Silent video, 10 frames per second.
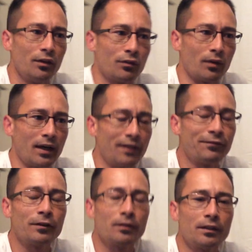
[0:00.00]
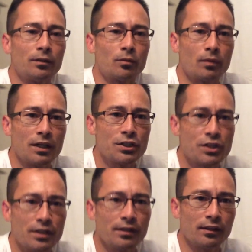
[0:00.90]
So I felt a little
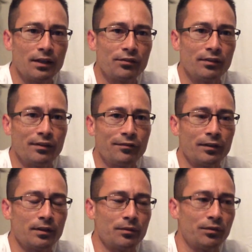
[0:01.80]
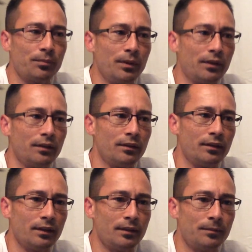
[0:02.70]
rushed in the lesson. I felt I was speaking